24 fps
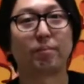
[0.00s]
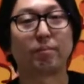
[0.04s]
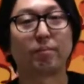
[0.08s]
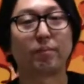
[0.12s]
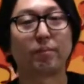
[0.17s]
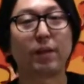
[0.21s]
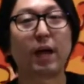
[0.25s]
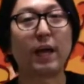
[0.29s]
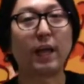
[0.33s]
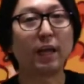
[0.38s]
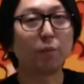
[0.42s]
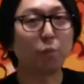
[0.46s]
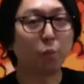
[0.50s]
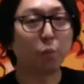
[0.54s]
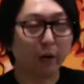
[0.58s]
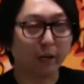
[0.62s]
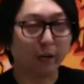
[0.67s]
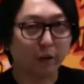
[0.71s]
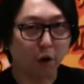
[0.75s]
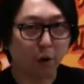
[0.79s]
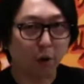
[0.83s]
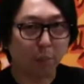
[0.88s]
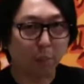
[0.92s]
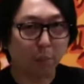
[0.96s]
I love white
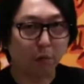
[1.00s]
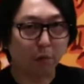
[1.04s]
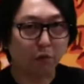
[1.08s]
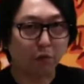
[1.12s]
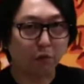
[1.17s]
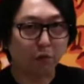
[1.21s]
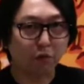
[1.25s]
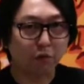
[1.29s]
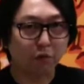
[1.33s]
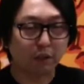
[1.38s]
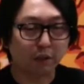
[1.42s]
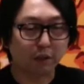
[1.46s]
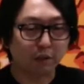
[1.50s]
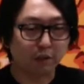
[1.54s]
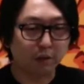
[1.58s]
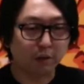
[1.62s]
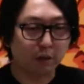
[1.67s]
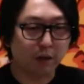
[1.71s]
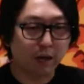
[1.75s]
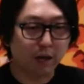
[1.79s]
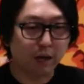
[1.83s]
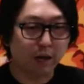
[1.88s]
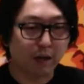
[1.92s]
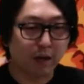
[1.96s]
carbon steel
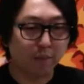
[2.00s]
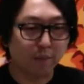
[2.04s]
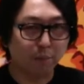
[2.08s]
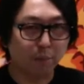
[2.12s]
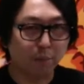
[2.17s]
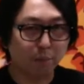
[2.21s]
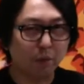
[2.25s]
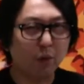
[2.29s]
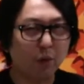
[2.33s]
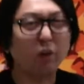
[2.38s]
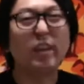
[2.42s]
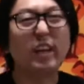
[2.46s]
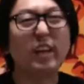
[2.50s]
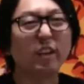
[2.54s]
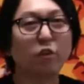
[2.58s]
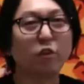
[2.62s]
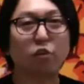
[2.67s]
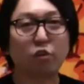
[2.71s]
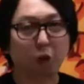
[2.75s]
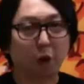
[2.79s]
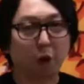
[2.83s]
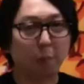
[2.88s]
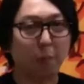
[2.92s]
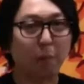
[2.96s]
because I do
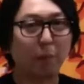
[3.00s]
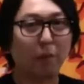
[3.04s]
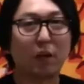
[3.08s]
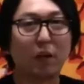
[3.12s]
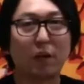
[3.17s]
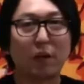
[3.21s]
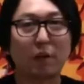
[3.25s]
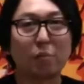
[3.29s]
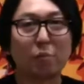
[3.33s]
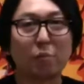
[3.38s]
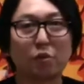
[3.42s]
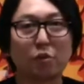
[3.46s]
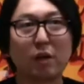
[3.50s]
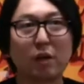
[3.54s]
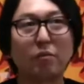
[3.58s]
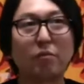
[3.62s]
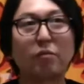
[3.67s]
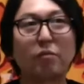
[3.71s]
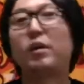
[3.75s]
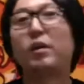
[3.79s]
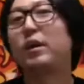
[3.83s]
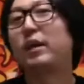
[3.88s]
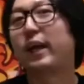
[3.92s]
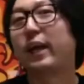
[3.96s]
sharpen a lot of stuff,
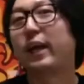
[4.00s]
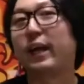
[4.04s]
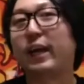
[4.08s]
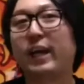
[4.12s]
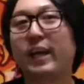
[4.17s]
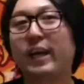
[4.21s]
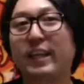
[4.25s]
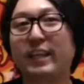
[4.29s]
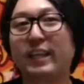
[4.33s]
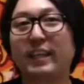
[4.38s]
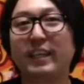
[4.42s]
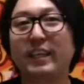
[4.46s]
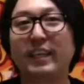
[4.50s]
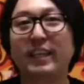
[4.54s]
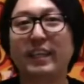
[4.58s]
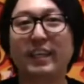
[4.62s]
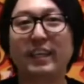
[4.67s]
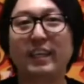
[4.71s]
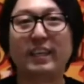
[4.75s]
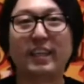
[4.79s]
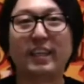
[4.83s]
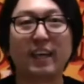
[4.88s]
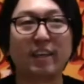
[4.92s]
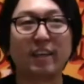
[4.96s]
and
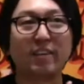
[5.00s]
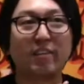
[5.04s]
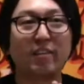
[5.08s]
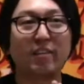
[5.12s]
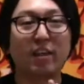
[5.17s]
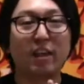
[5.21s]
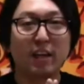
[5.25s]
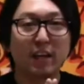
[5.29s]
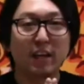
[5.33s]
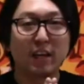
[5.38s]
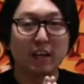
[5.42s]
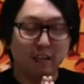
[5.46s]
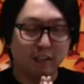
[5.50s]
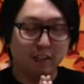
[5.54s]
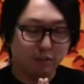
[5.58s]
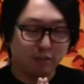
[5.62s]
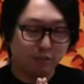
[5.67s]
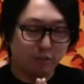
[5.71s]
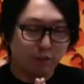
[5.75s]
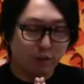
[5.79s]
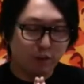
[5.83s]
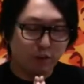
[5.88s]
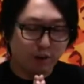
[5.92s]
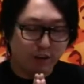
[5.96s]
it's
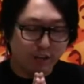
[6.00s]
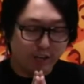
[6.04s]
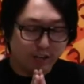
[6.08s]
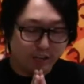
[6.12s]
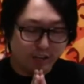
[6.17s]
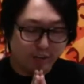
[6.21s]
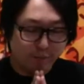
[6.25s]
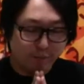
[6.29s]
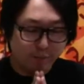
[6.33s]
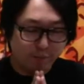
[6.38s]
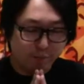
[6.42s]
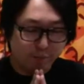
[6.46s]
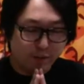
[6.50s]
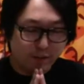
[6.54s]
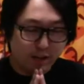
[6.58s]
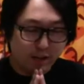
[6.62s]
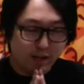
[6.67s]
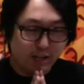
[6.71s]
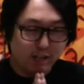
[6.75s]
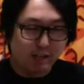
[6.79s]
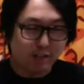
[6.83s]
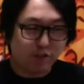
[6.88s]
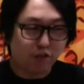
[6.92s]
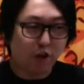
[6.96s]
very
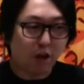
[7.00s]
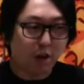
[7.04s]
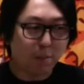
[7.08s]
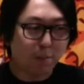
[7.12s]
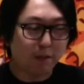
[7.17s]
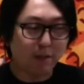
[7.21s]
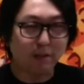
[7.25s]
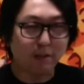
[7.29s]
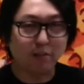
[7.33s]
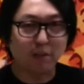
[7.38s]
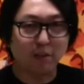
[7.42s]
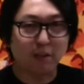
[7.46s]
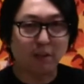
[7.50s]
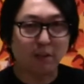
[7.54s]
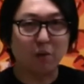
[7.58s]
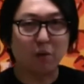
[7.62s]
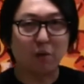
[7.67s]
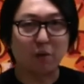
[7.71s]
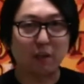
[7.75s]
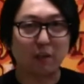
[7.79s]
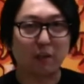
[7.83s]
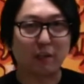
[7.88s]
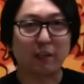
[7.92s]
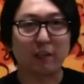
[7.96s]
in Japanese I
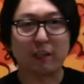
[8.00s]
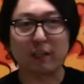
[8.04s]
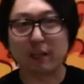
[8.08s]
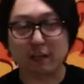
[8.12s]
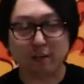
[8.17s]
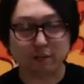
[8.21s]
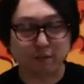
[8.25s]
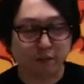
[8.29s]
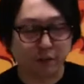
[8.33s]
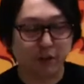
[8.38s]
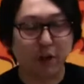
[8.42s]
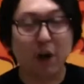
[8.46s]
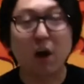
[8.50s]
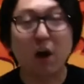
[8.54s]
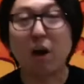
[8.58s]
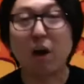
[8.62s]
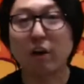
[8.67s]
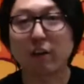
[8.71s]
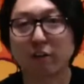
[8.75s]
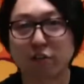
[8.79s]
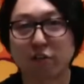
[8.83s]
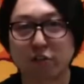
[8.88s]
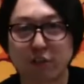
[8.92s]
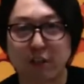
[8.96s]
call it the very
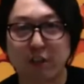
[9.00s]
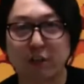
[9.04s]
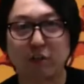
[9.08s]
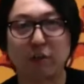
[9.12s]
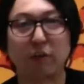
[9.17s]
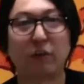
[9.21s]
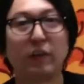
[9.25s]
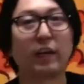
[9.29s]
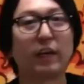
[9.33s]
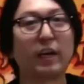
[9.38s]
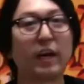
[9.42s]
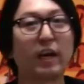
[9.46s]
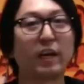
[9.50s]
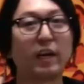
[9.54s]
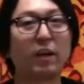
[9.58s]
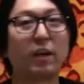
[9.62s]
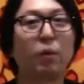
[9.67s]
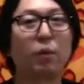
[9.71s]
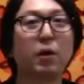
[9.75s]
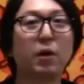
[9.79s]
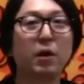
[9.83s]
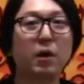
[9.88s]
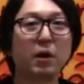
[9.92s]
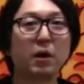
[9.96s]
honest steel. It kind of
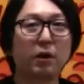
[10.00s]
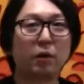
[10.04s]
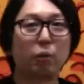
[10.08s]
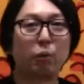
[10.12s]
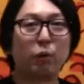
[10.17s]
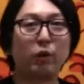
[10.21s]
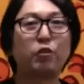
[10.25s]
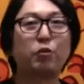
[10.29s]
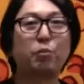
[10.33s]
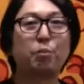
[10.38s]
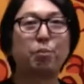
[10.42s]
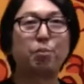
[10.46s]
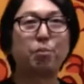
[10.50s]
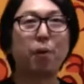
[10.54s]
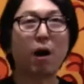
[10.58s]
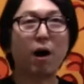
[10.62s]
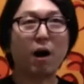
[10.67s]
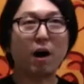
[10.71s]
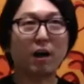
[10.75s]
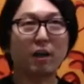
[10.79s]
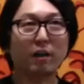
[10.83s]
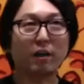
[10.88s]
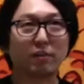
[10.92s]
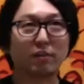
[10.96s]

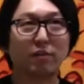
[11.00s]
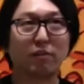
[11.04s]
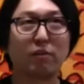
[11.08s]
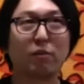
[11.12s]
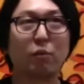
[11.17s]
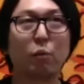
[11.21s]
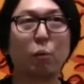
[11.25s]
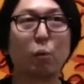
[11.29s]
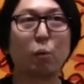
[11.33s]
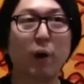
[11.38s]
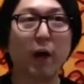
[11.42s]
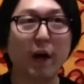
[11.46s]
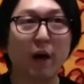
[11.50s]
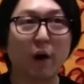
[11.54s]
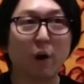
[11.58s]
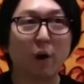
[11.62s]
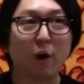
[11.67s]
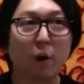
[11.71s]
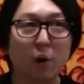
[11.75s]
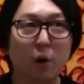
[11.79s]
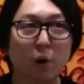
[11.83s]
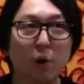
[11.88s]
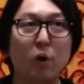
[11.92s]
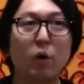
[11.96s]
responds
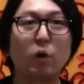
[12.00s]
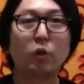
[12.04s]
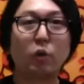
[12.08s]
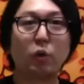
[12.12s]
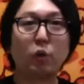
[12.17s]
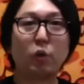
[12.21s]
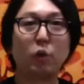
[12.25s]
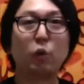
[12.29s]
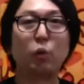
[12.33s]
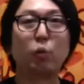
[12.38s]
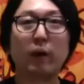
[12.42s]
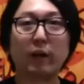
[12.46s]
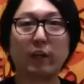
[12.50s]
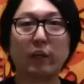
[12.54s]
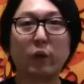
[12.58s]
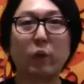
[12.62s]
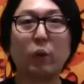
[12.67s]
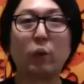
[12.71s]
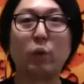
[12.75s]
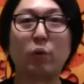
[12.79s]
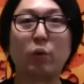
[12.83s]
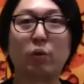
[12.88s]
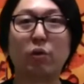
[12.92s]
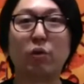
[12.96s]
well to what
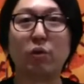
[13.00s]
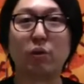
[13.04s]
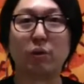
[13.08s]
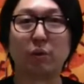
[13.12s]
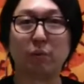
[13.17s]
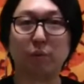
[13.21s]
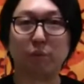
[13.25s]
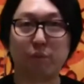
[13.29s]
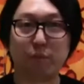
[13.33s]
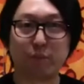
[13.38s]
you do.